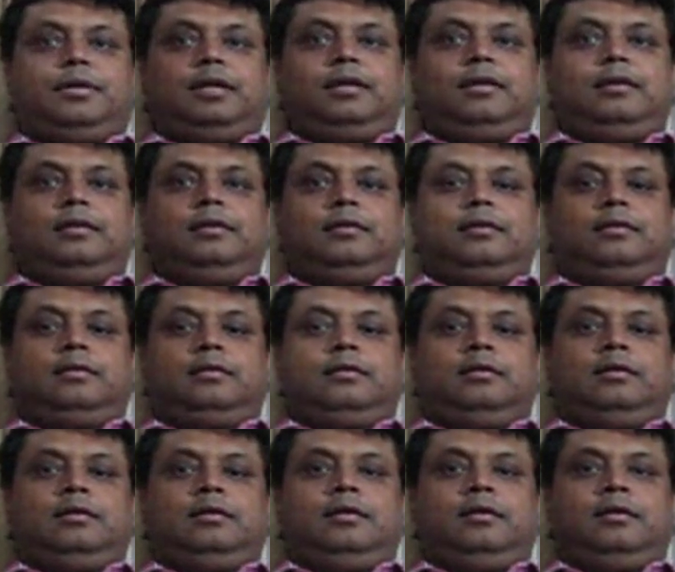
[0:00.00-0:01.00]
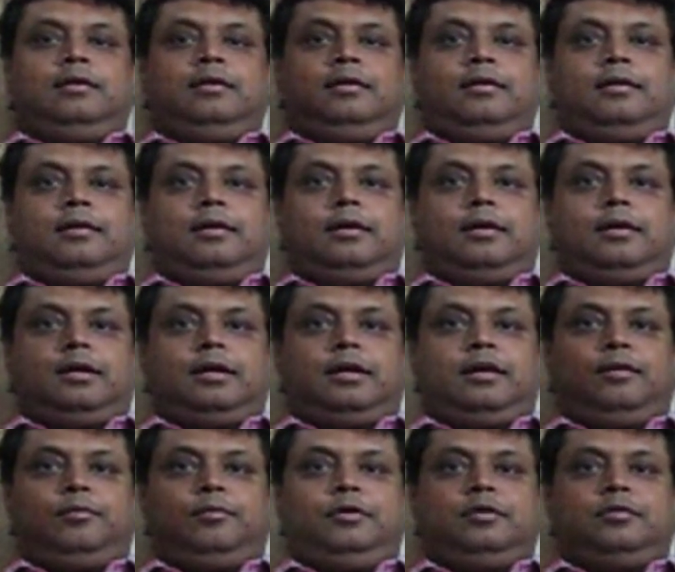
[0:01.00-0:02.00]
Pal.
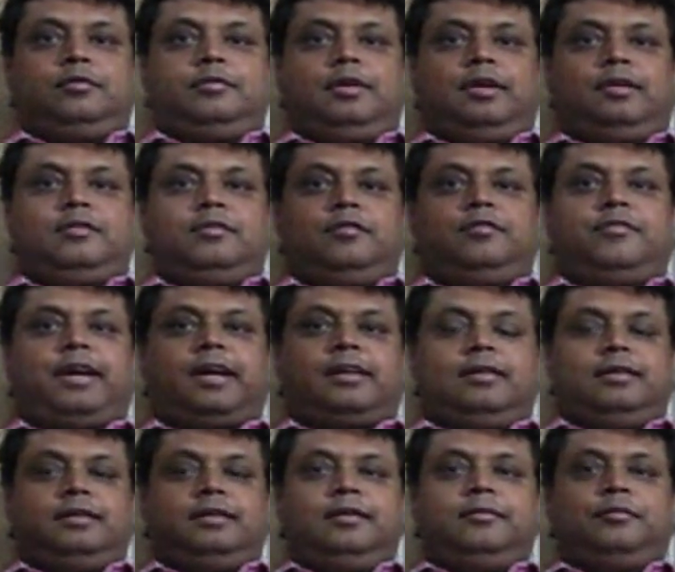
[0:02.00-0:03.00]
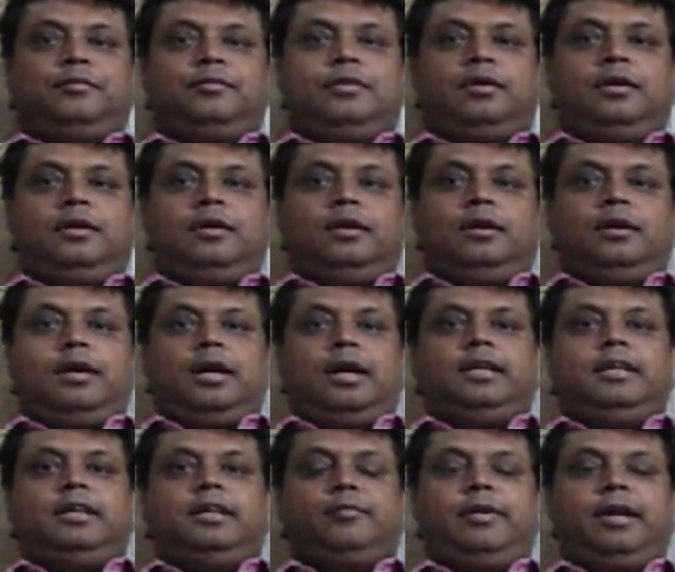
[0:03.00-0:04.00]
I'm your CSE faculty.
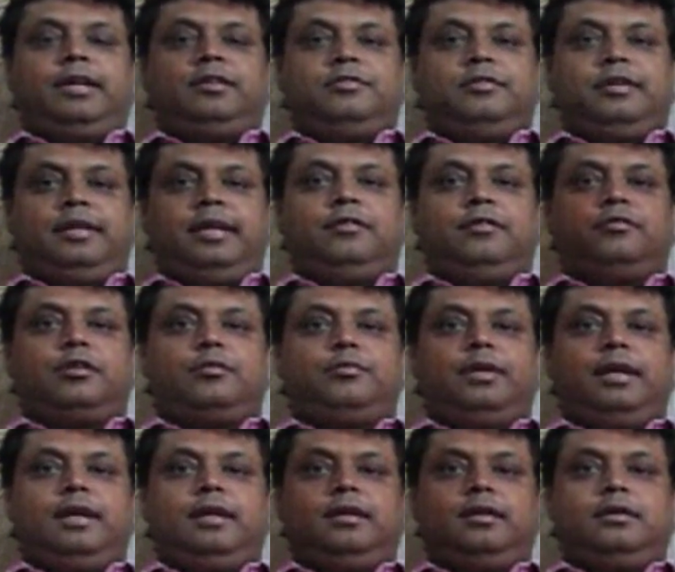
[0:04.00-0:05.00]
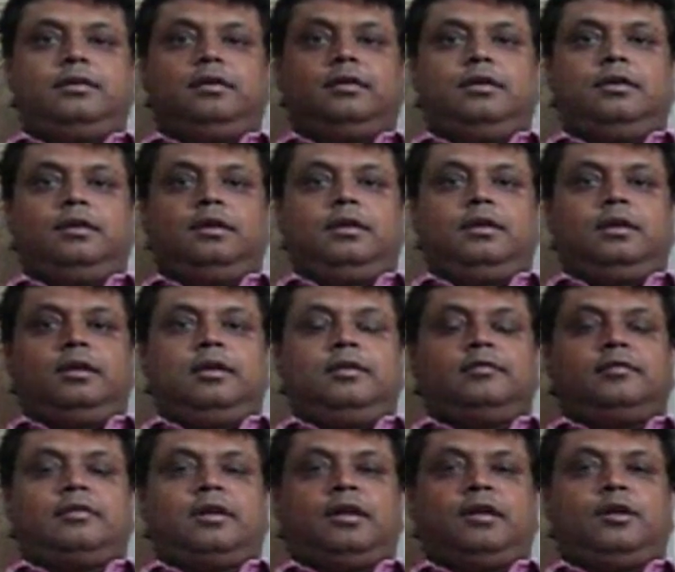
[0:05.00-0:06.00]
I did my engineering from NELIT. It
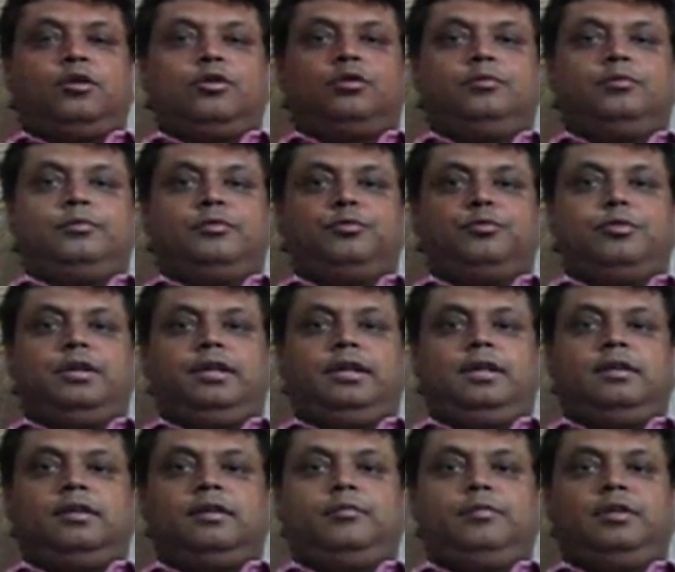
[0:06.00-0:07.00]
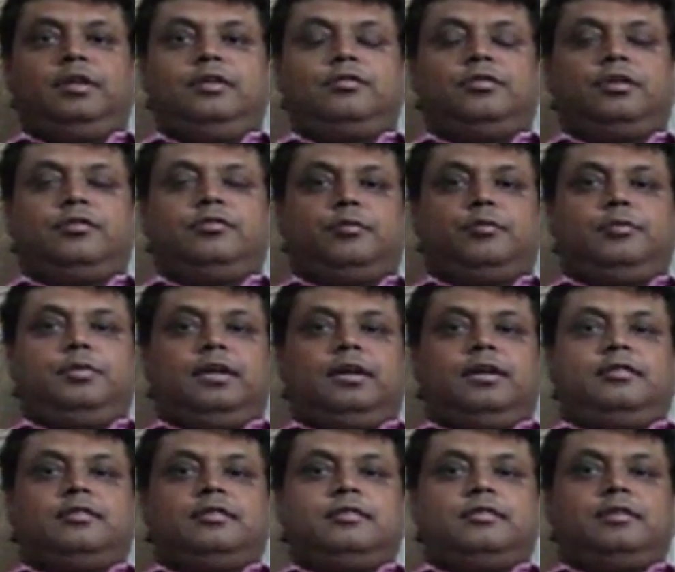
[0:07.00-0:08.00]
is an autonomous body under the Ministry of
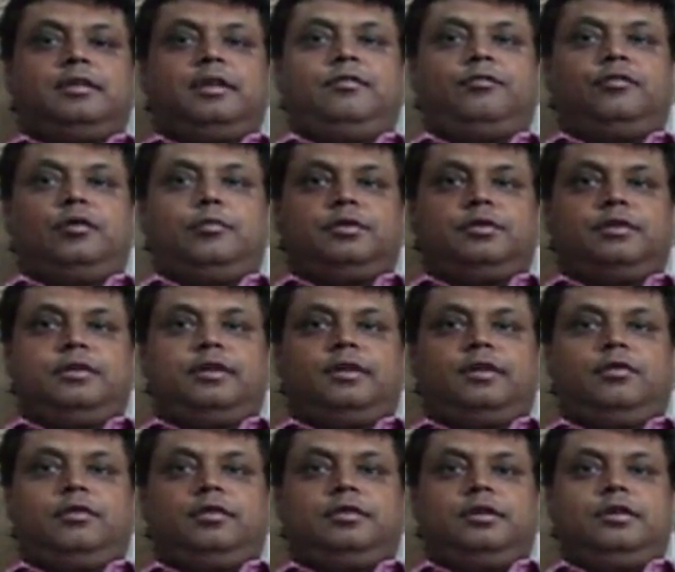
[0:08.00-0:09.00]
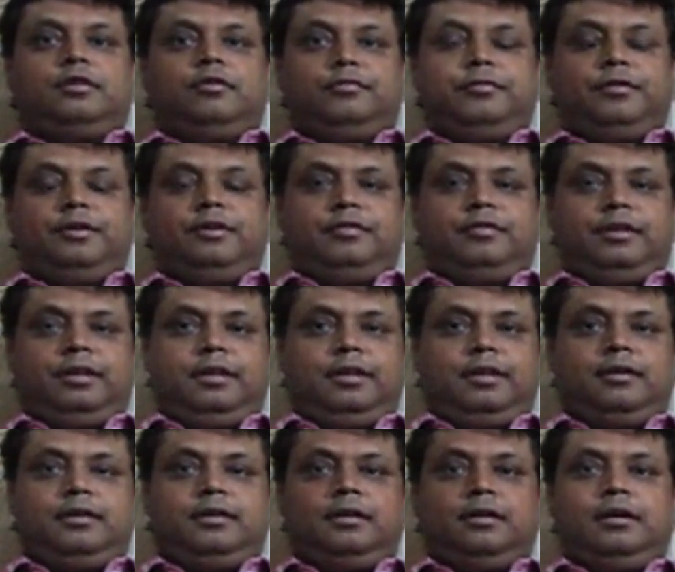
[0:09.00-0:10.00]
Communications and Information Technology, Government of
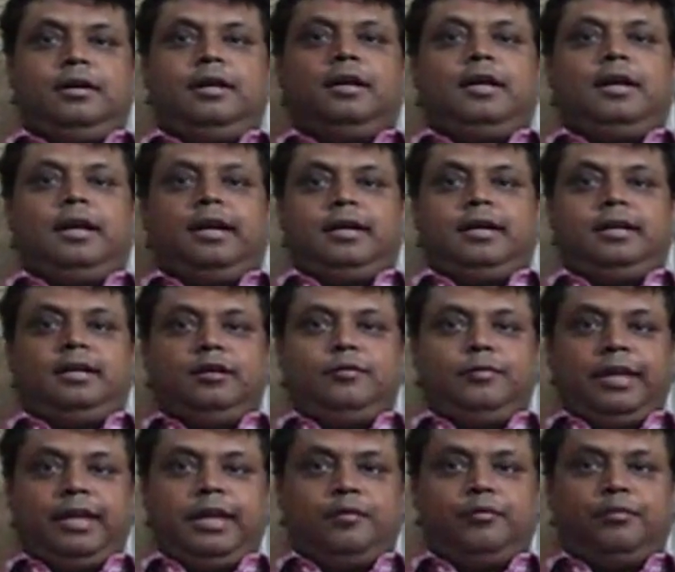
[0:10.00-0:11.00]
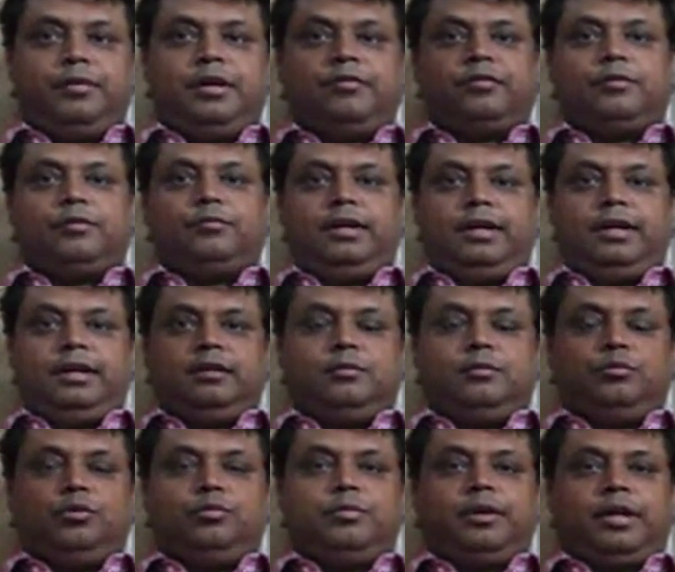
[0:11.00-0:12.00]
India. And I did my MBA from
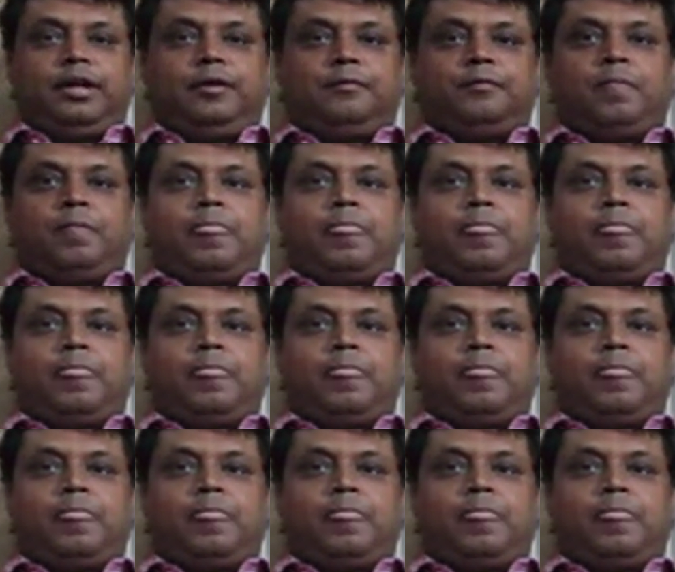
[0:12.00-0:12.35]
Welingkar, Mumbai.